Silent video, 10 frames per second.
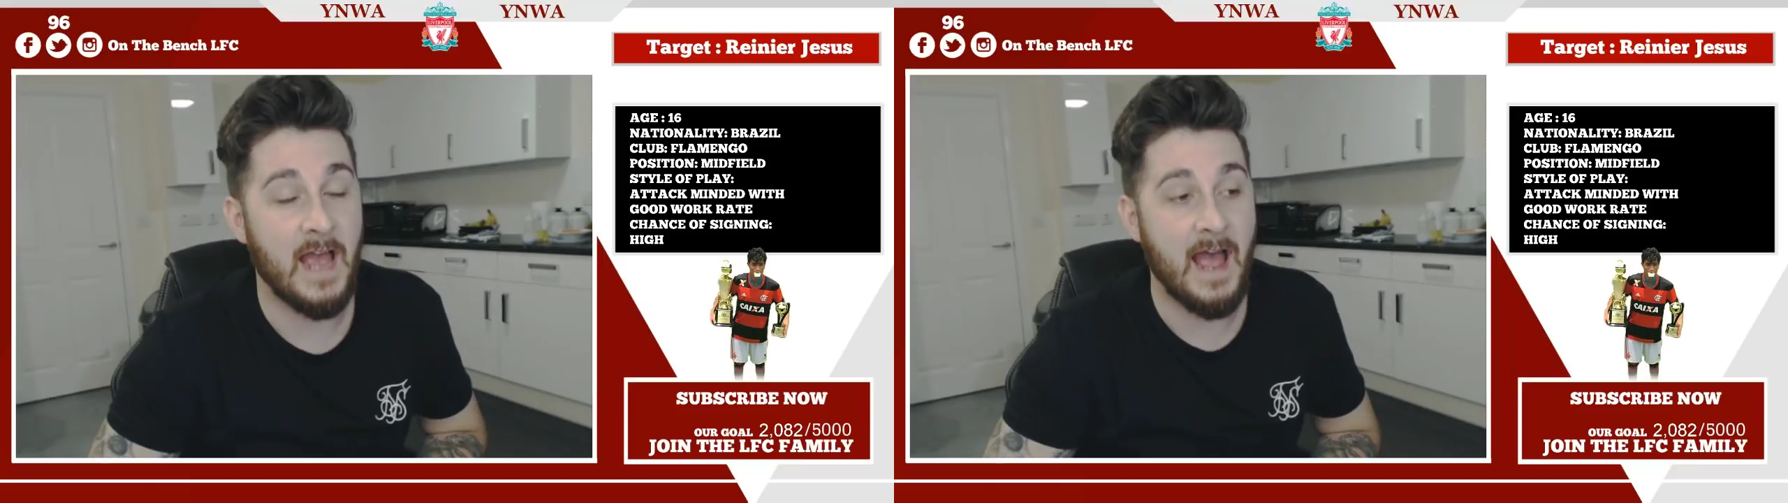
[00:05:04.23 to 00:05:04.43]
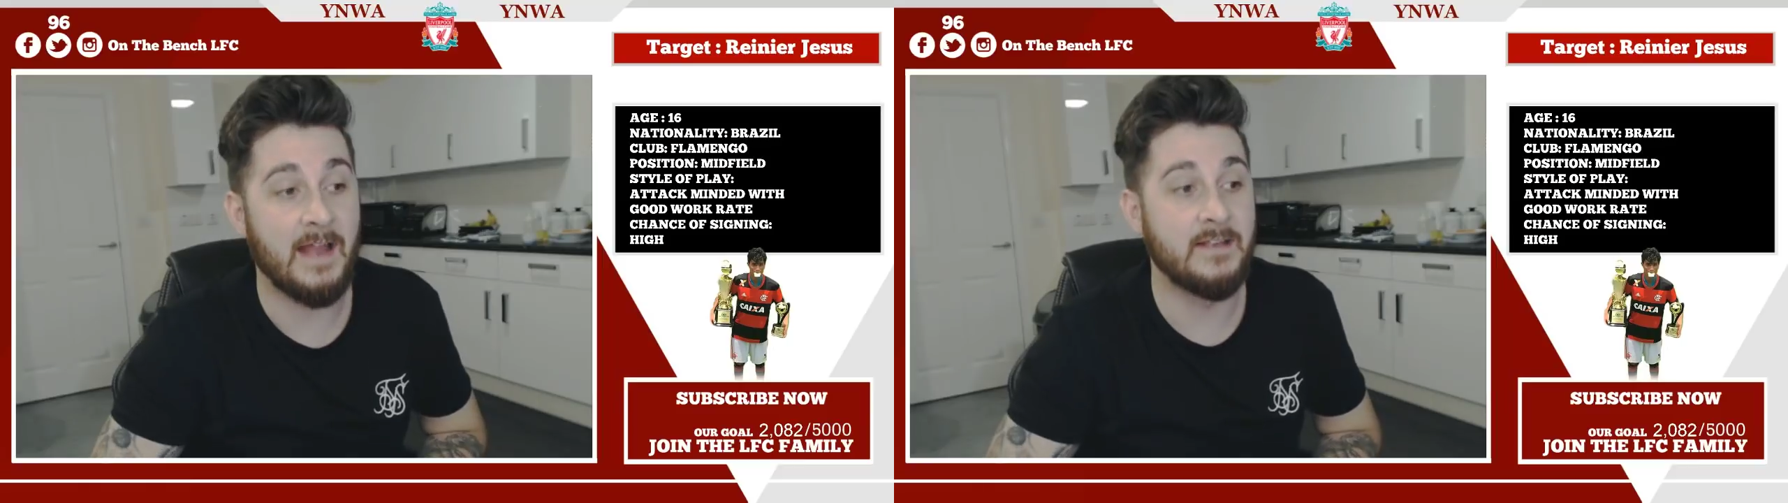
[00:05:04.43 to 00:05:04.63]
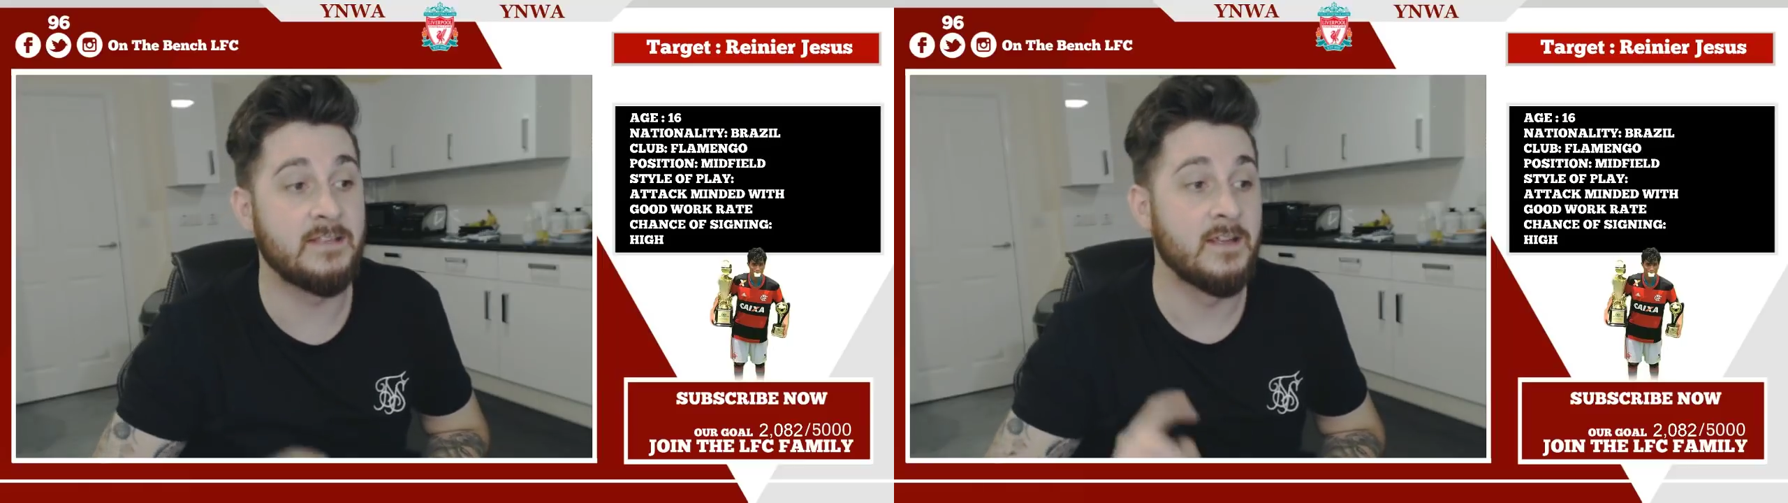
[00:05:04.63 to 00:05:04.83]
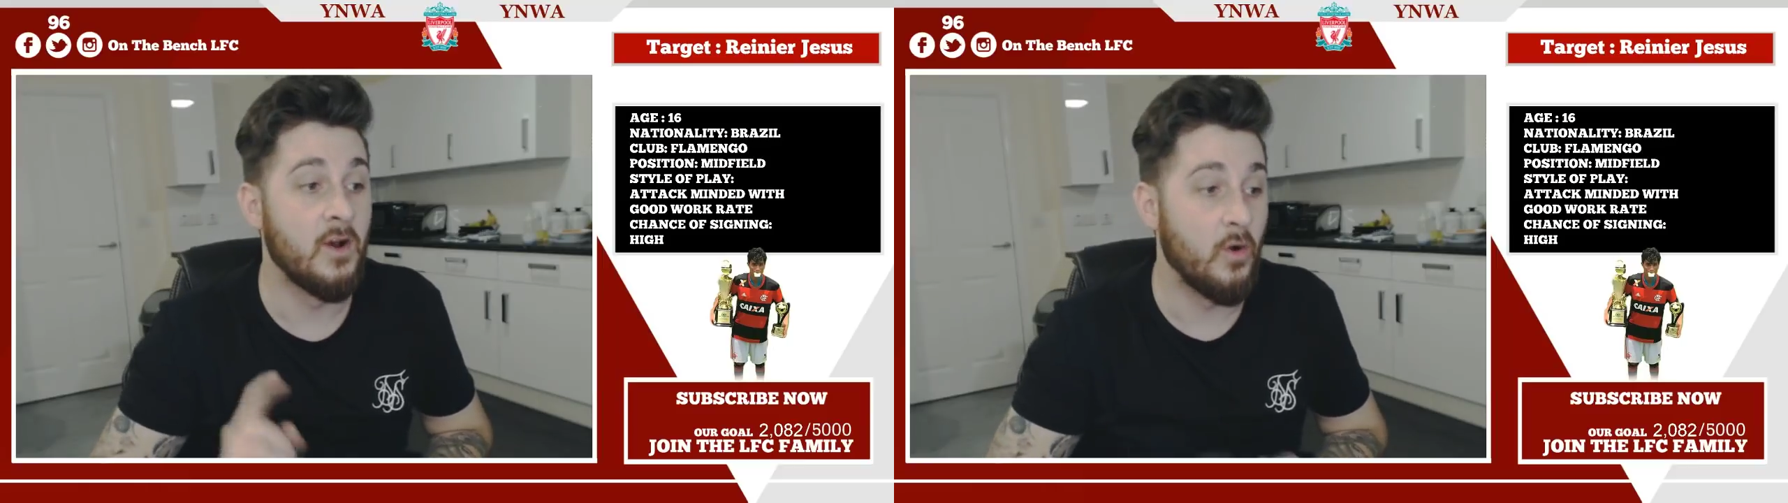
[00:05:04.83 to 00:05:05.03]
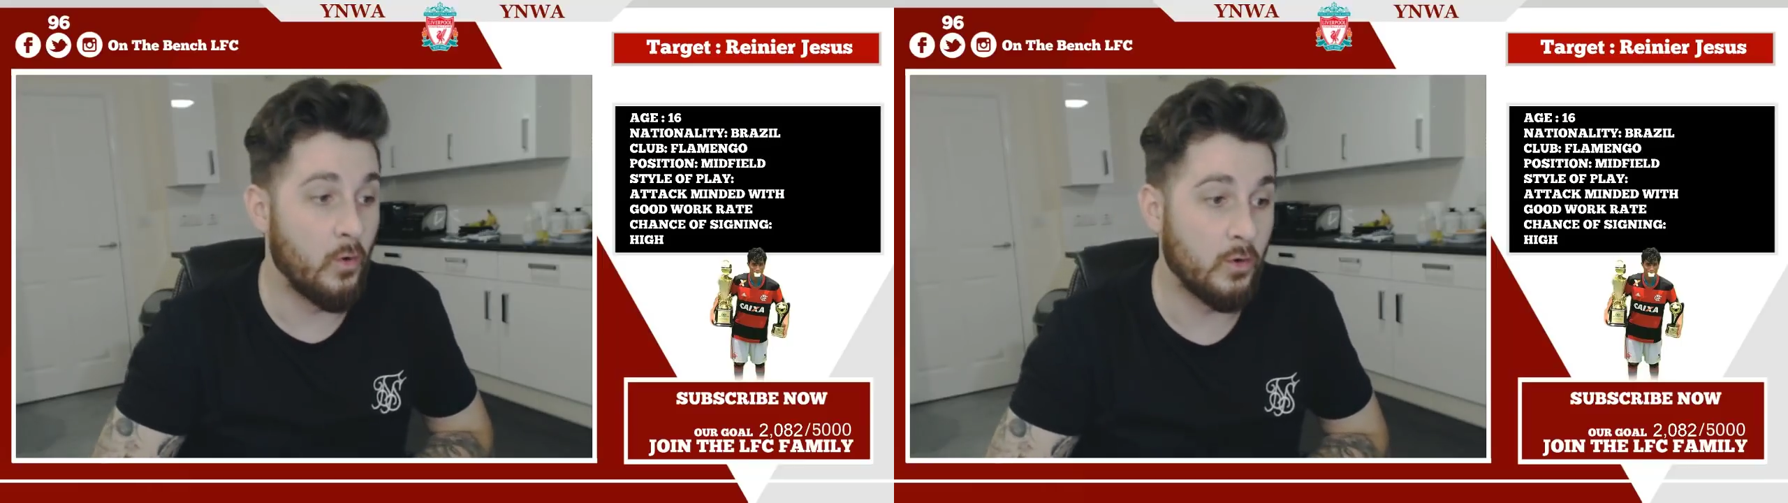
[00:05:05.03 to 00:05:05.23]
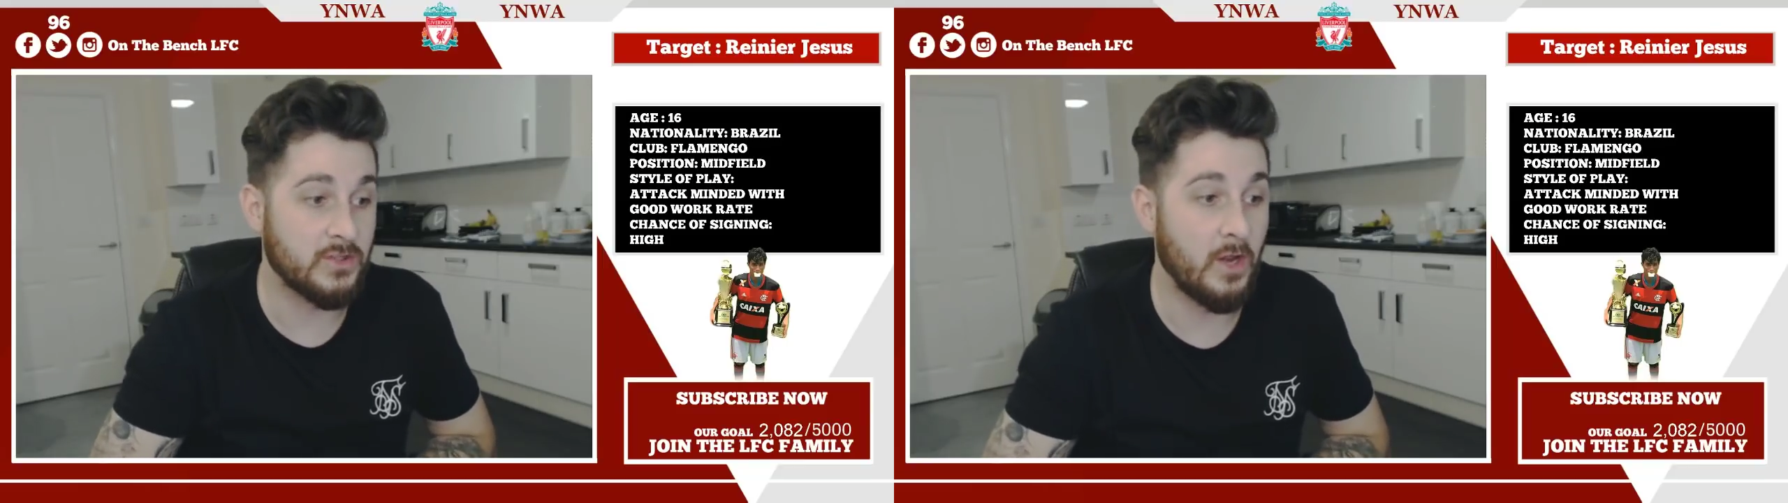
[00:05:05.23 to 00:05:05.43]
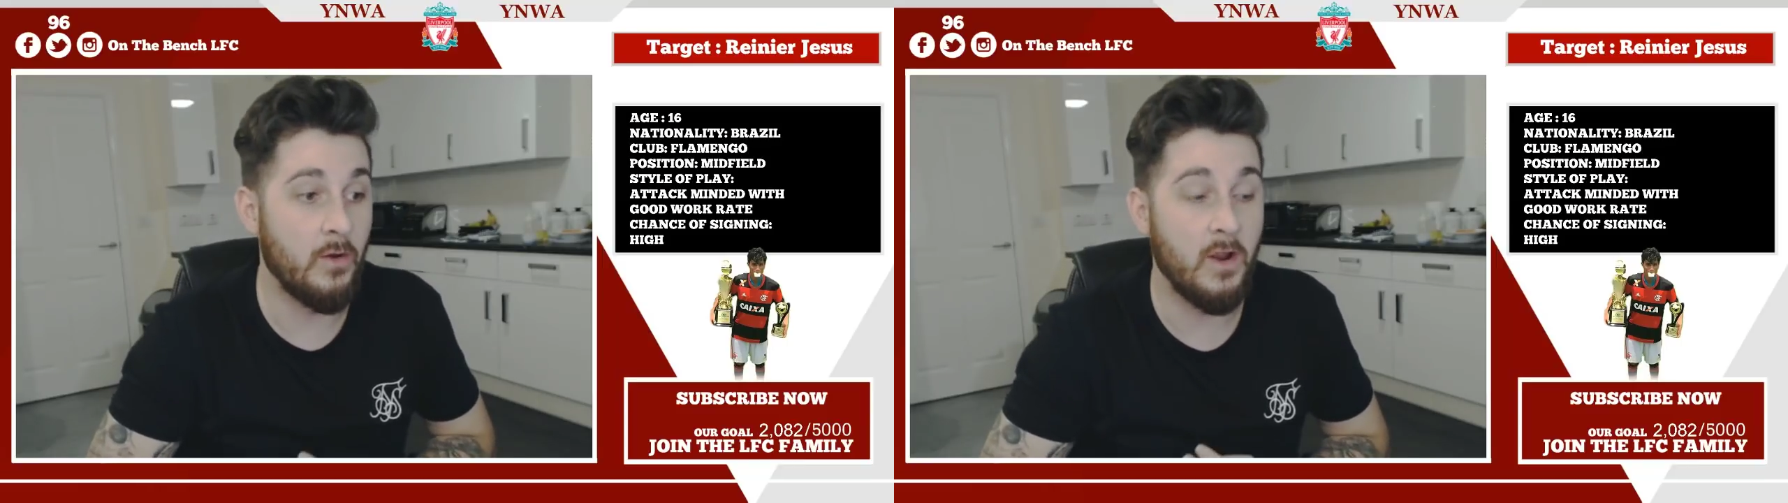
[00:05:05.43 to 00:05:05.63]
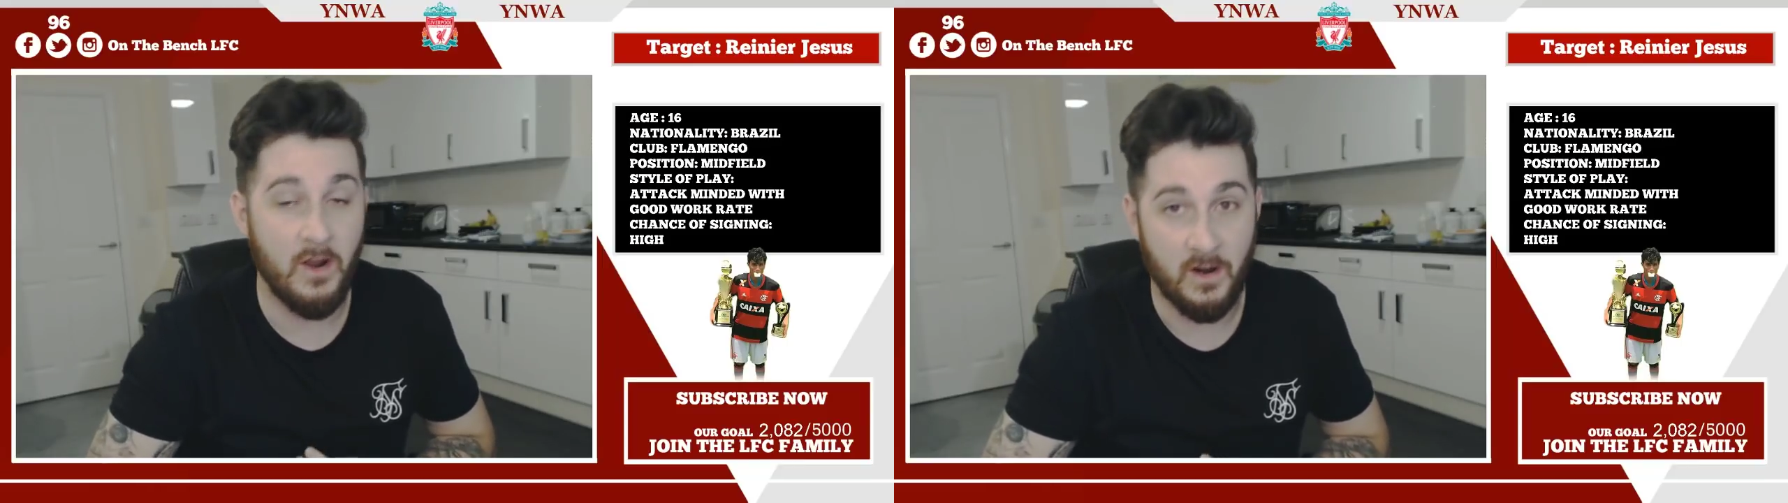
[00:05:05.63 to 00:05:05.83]
And
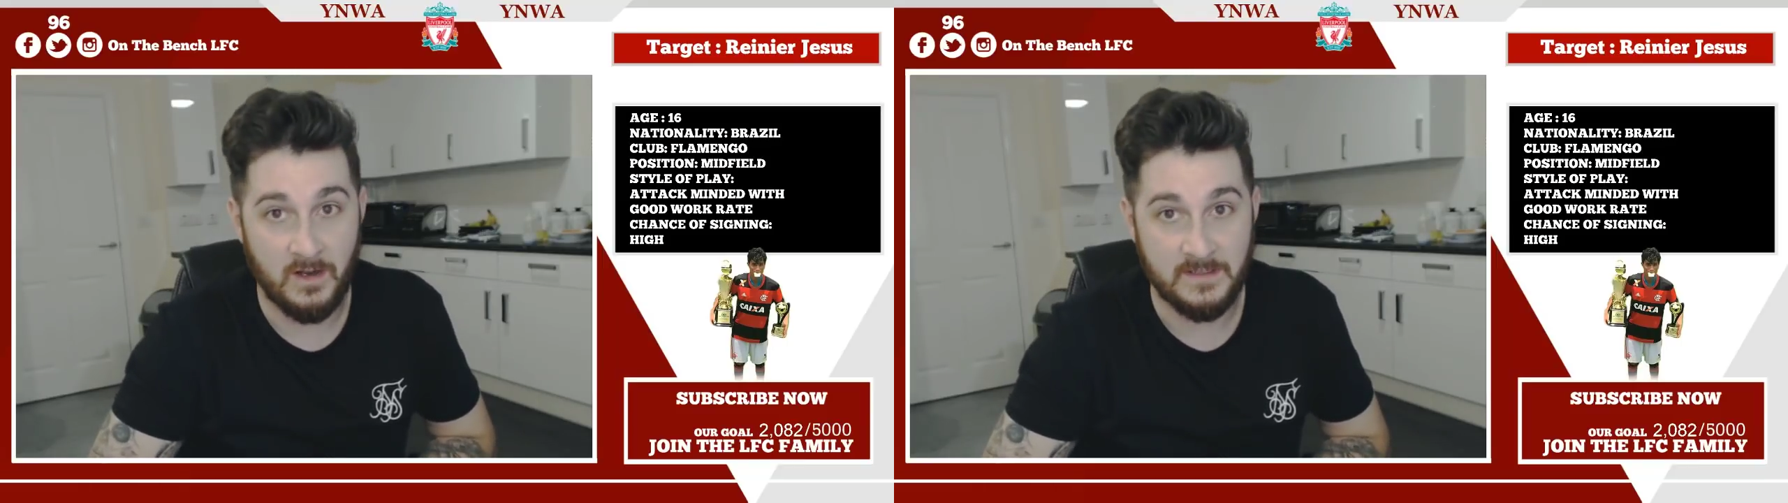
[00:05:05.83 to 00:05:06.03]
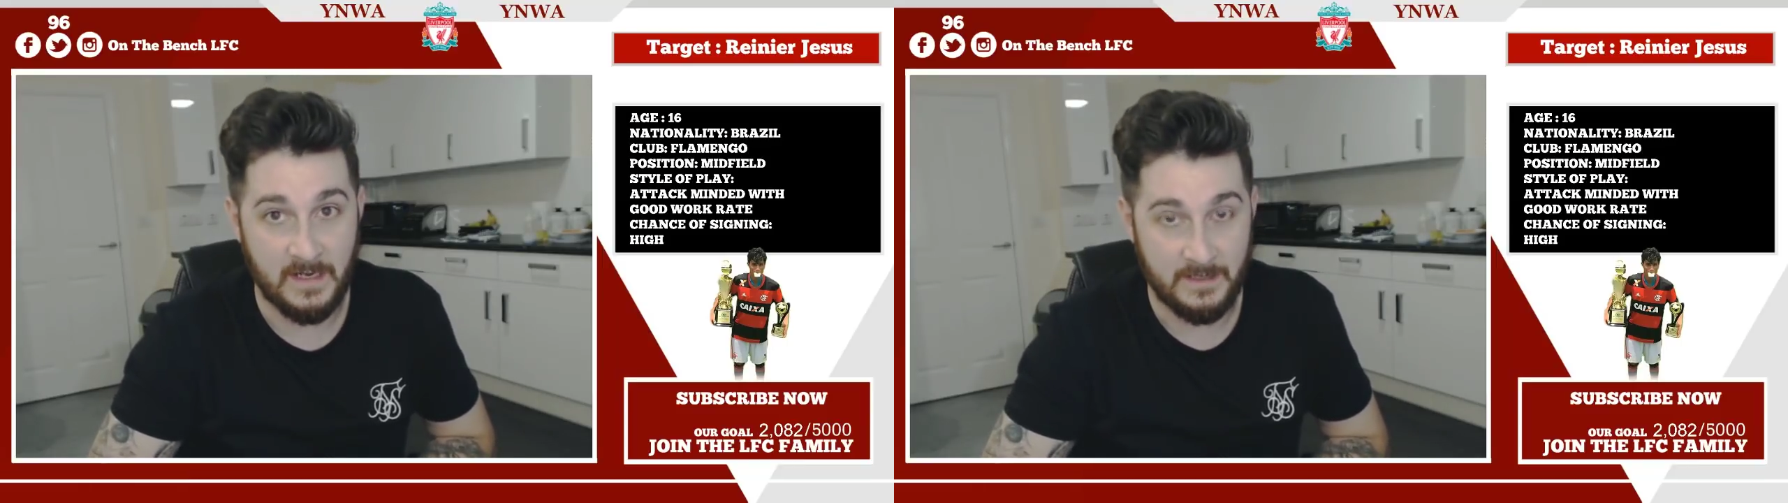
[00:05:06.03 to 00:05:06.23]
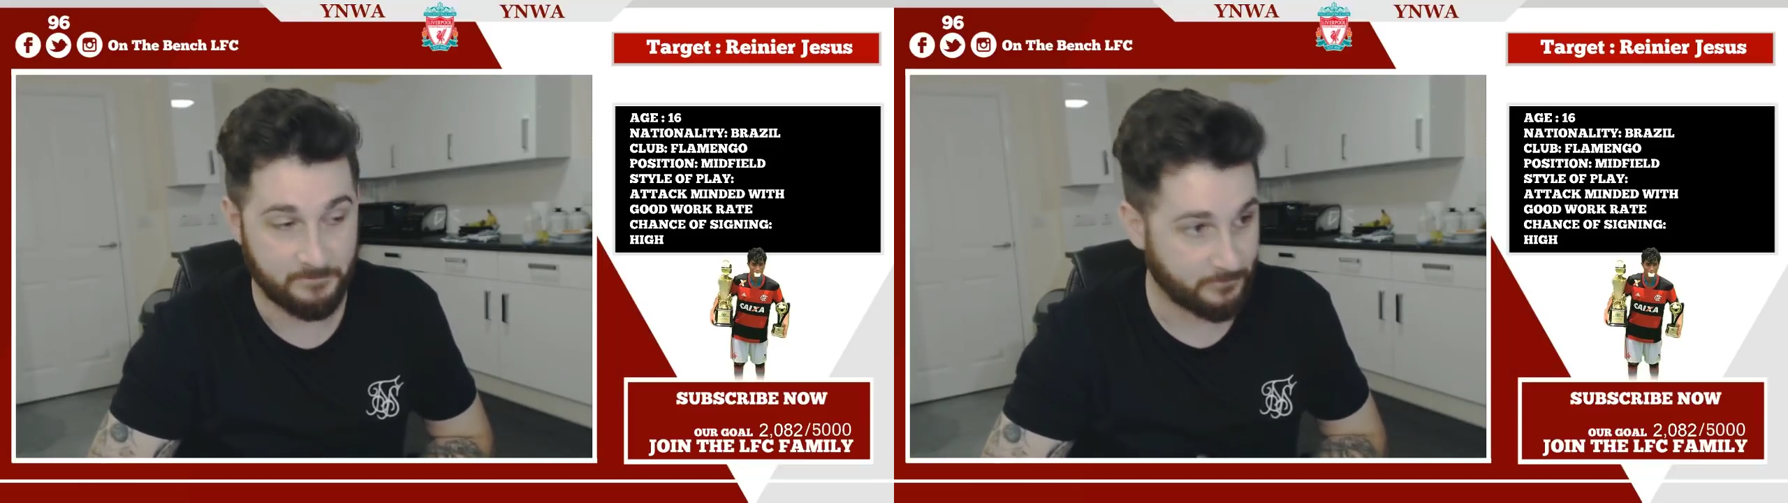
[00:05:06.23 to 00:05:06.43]
also, like I say,